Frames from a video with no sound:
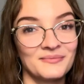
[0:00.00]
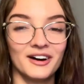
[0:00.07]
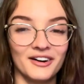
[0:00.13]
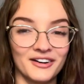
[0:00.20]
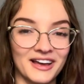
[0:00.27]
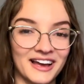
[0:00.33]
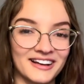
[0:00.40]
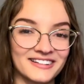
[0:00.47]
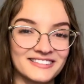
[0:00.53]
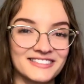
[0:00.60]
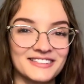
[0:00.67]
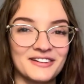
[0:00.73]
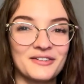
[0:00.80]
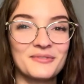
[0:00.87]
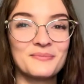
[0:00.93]
Okay,
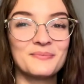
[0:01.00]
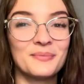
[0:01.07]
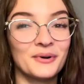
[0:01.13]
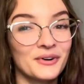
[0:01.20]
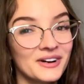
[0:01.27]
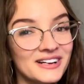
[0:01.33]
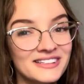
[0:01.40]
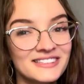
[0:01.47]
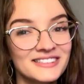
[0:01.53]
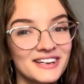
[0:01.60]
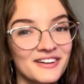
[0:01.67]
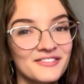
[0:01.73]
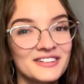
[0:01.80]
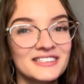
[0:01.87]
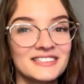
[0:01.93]
so boring
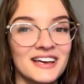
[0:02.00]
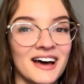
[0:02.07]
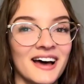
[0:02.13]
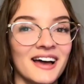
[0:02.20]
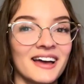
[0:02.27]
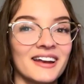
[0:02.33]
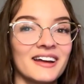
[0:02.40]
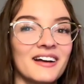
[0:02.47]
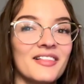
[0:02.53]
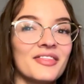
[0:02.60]
stuff aside,